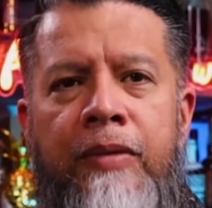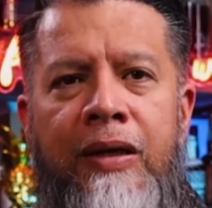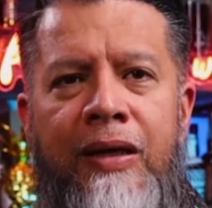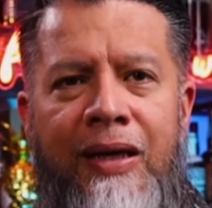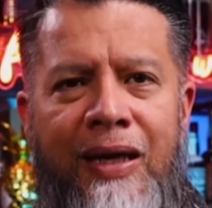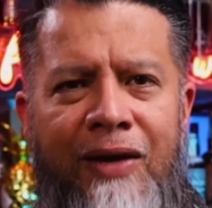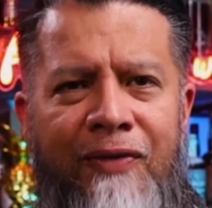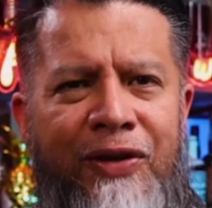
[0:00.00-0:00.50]

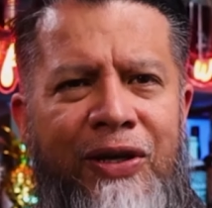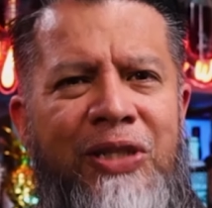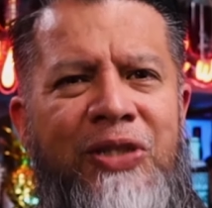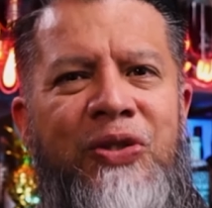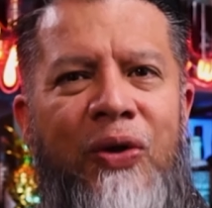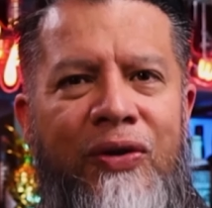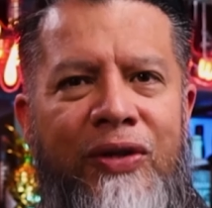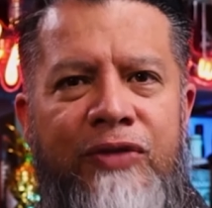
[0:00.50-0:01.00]
If you
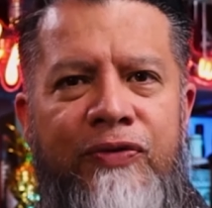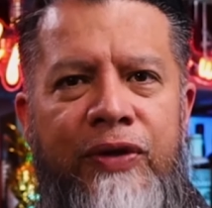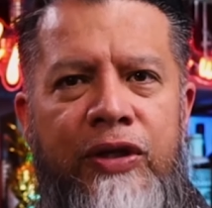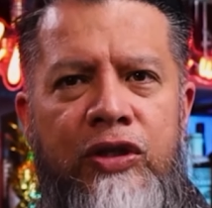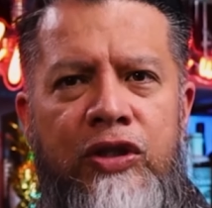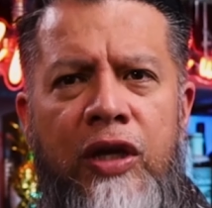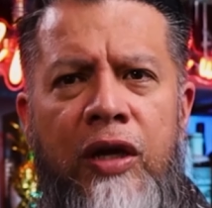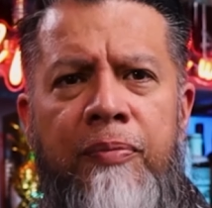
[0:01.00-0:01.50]
enjoy these
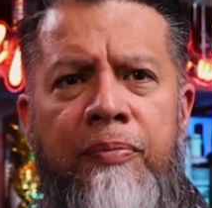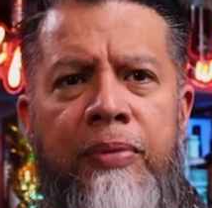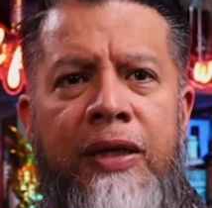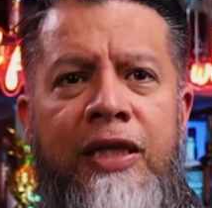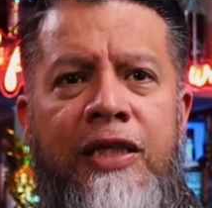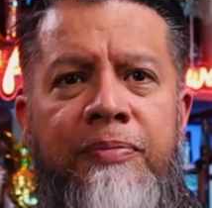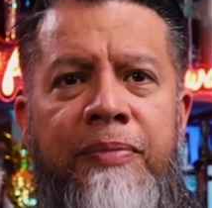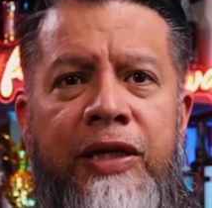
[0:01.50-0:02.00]
videos,
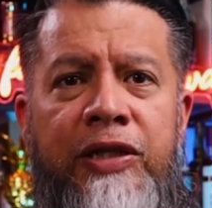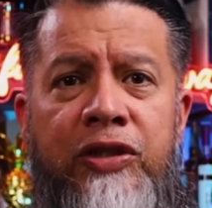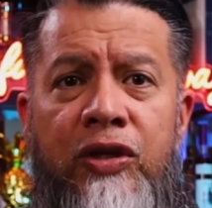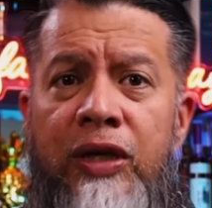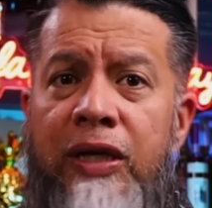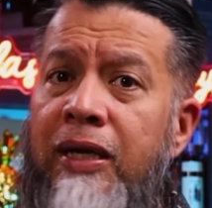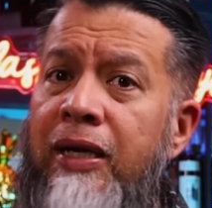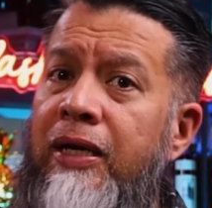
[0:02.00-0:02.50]
please make sure
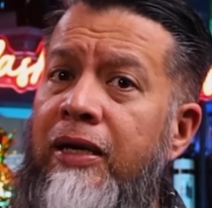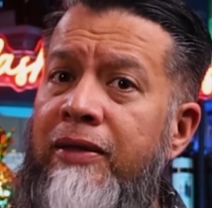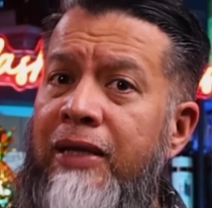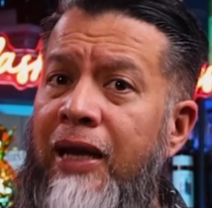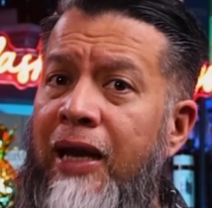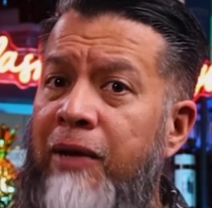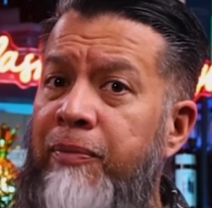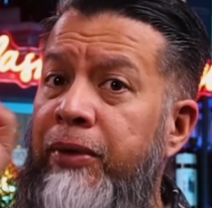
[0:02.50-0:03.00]
to click on the
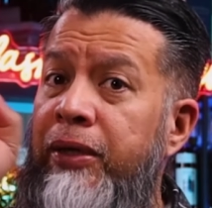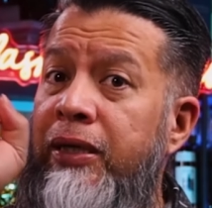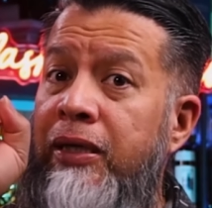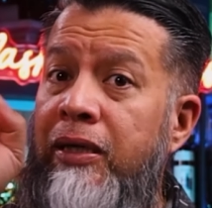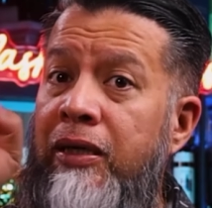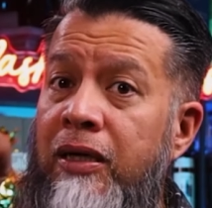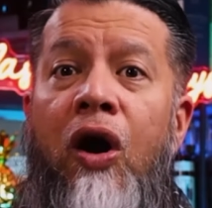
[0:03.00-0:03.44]
like button.